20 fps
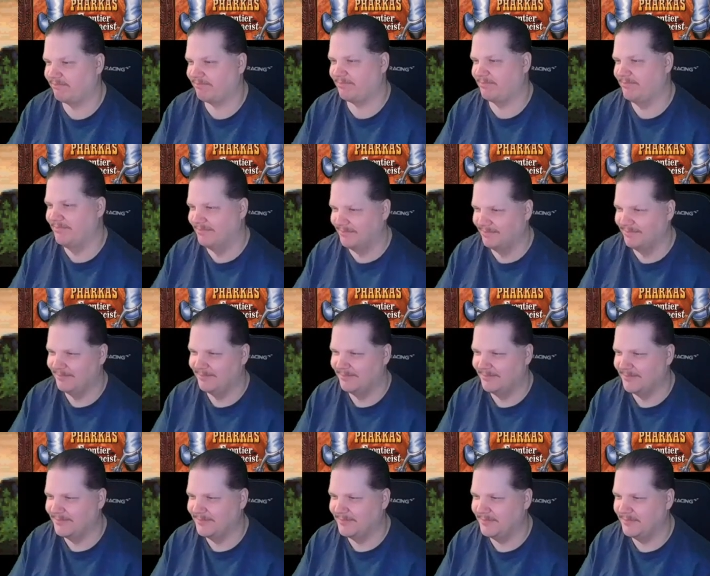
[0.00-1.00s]

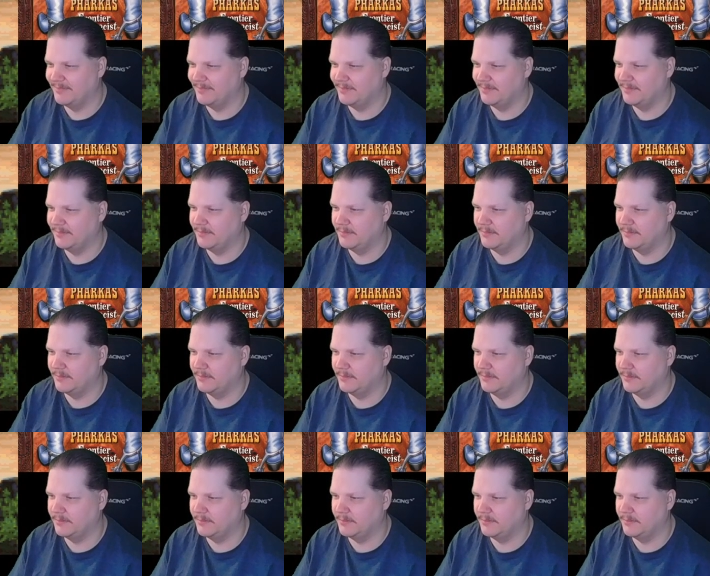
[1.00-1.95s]
Nothing is said.